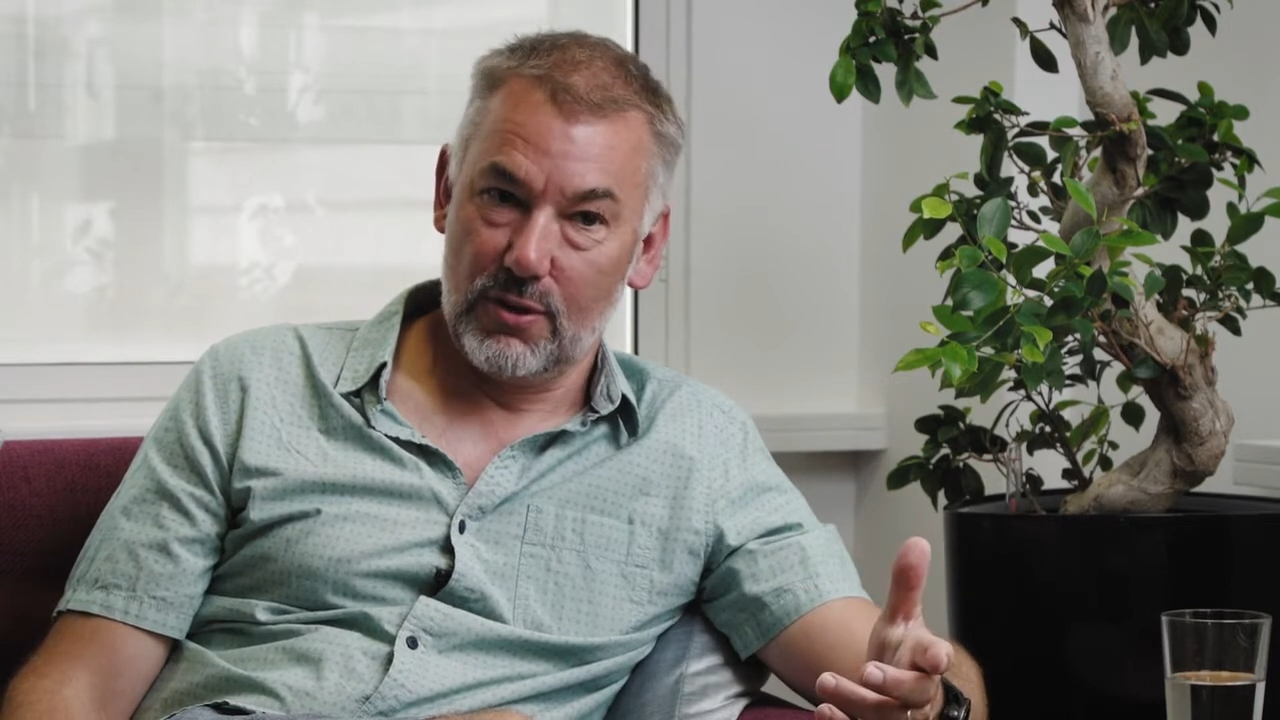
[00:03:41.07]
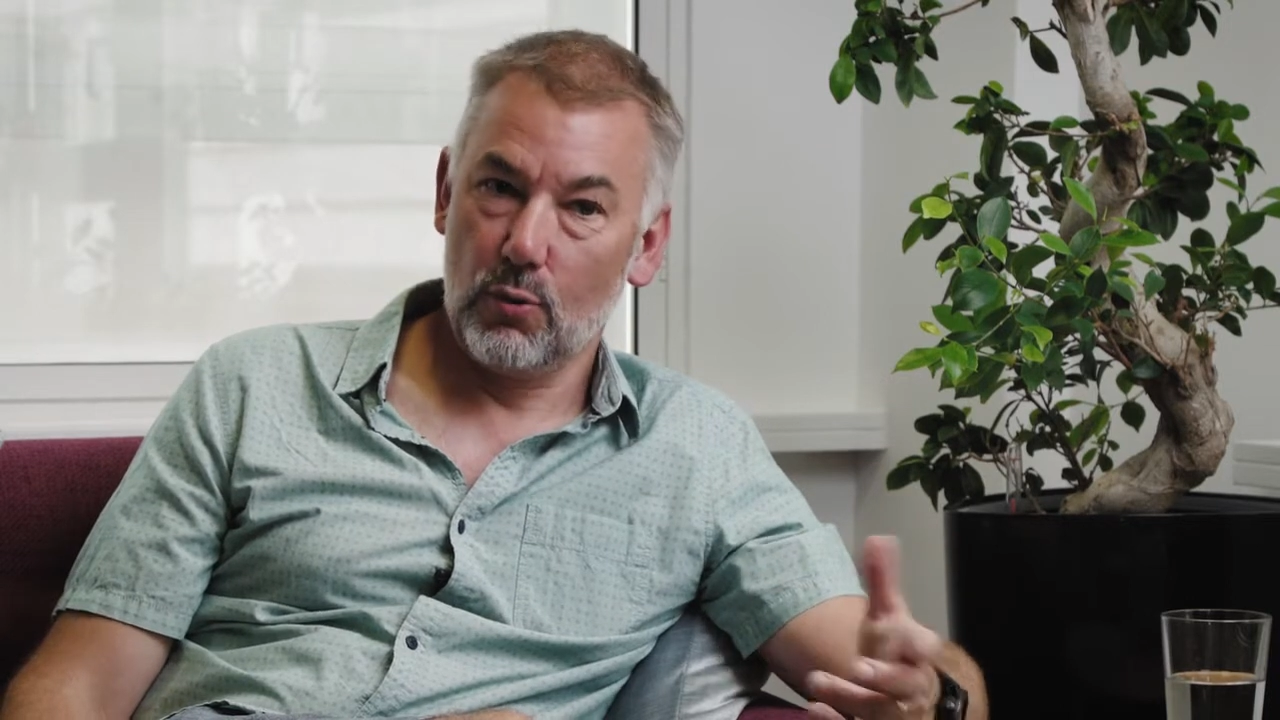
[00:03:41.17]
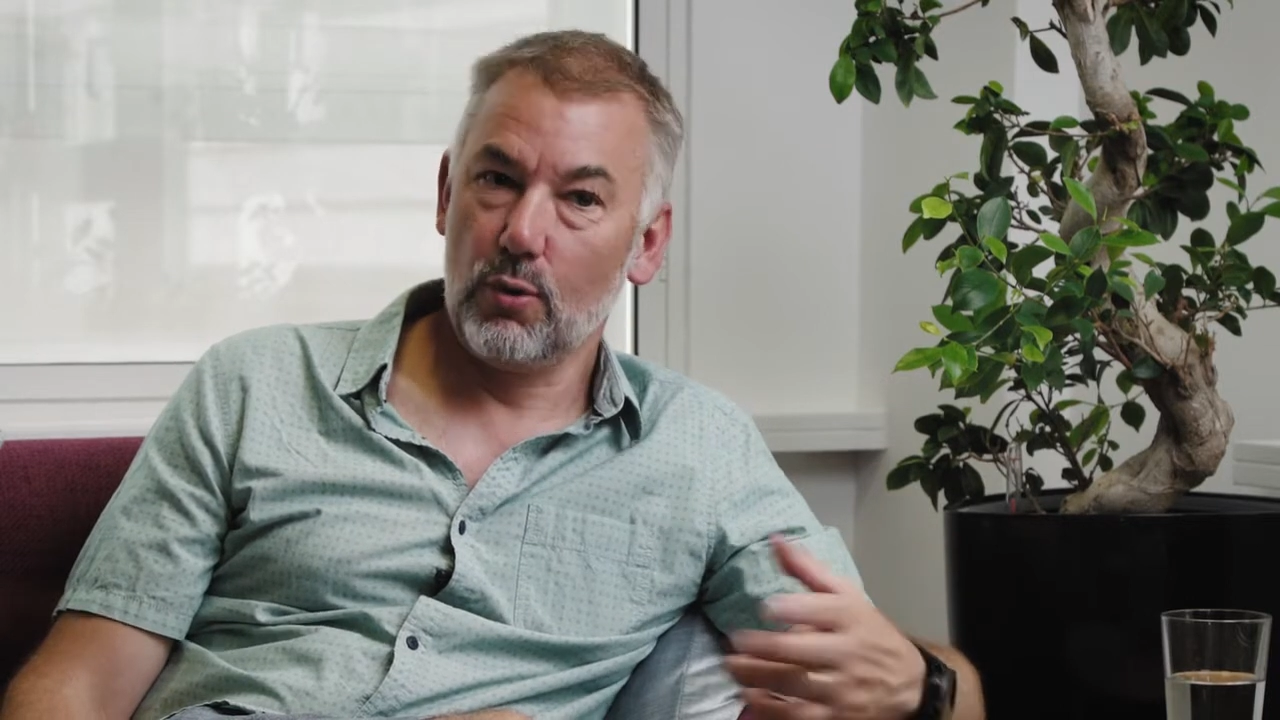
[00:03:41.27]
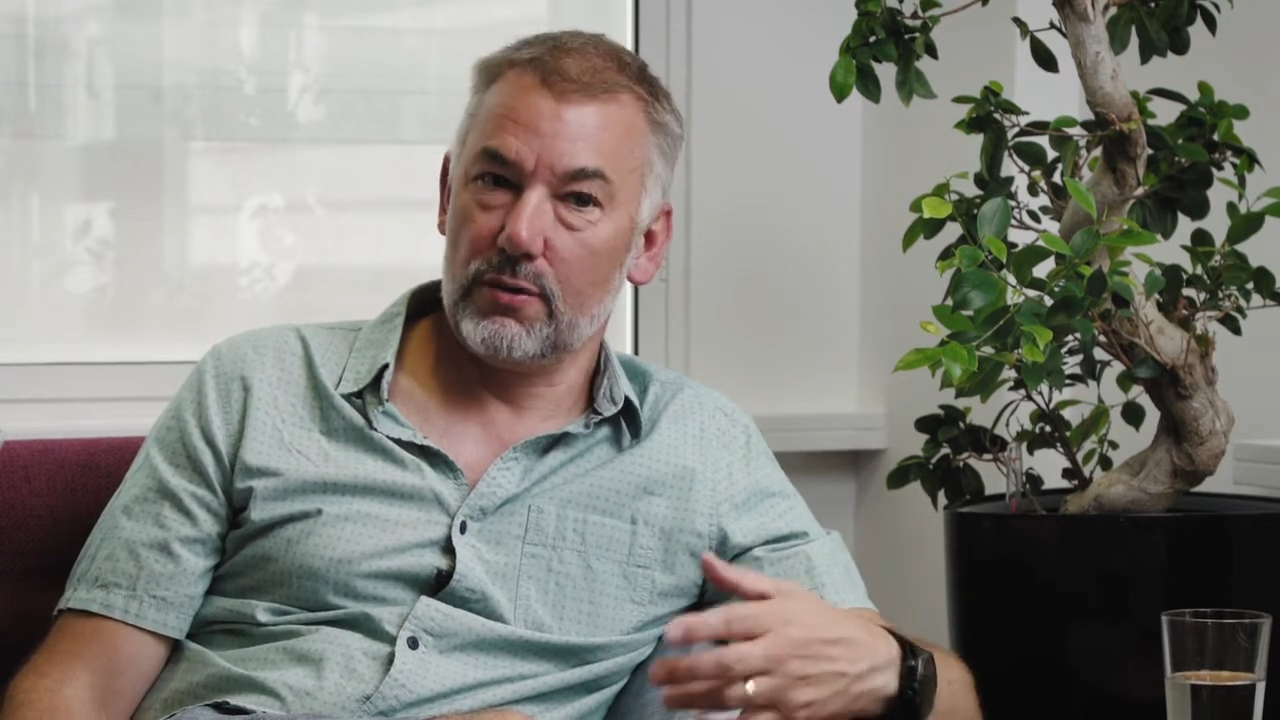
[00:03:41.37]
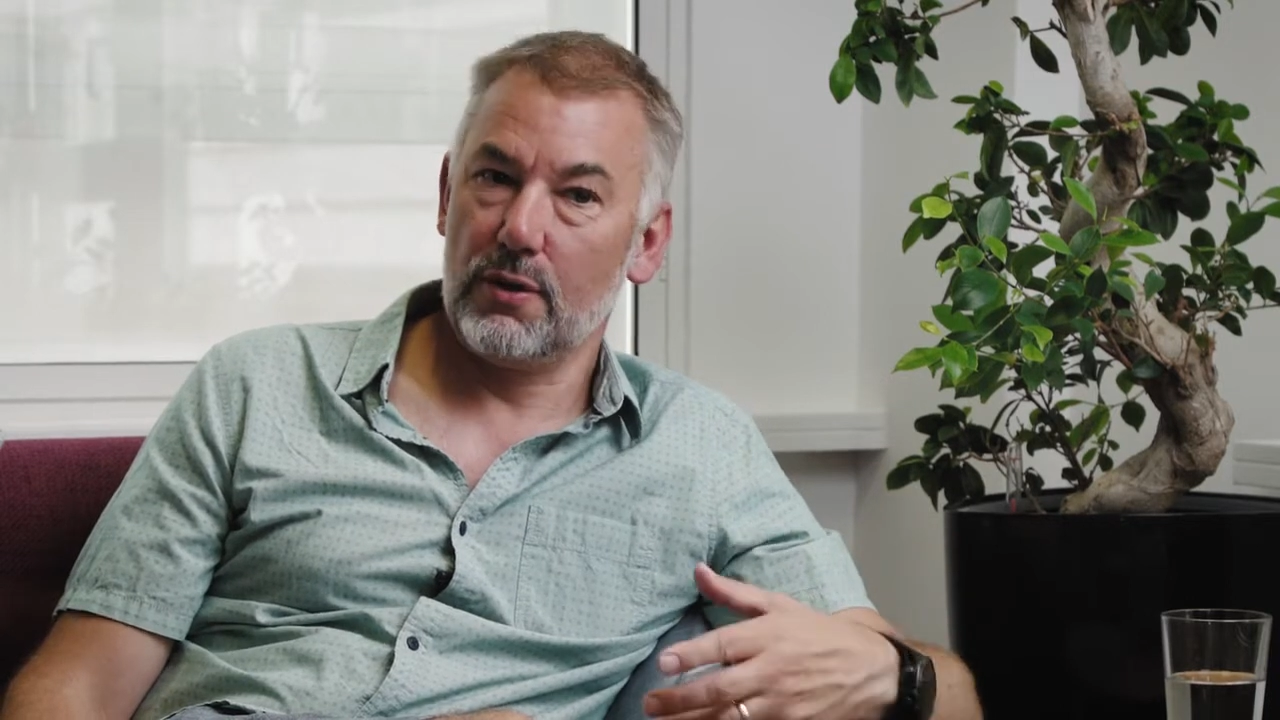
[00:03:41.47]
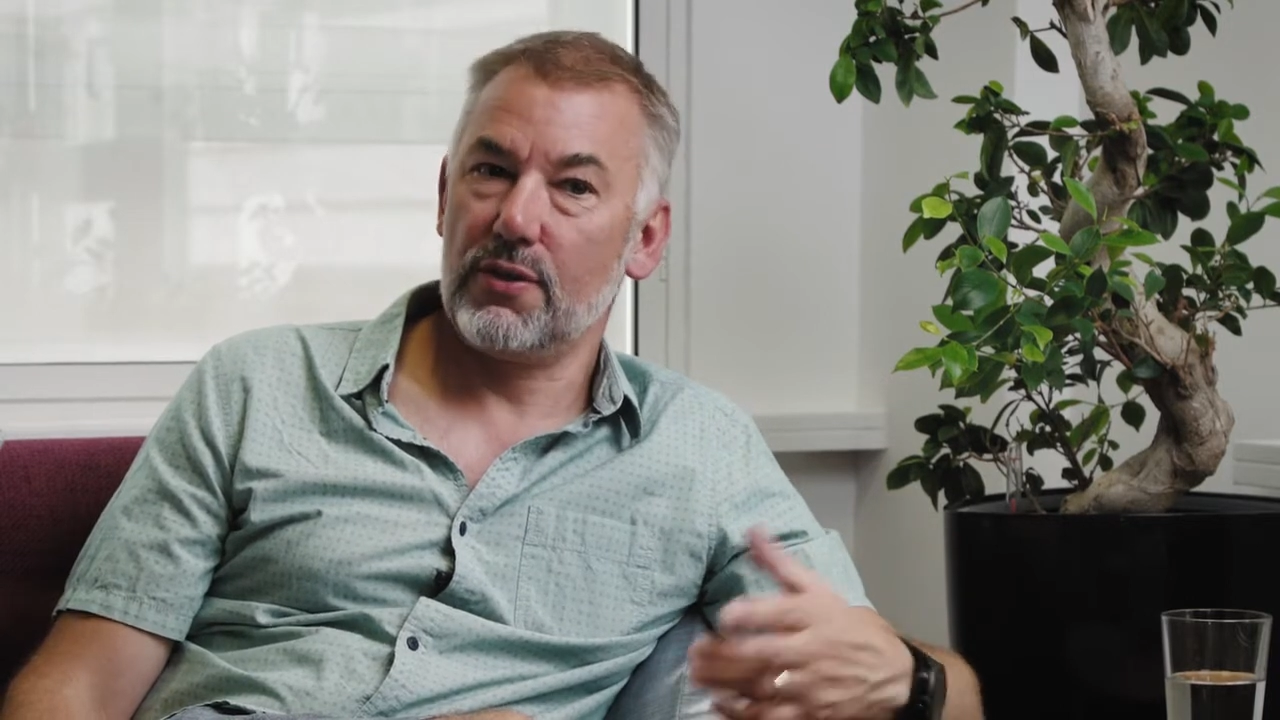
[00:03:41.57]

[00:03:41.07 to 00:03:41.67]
all of the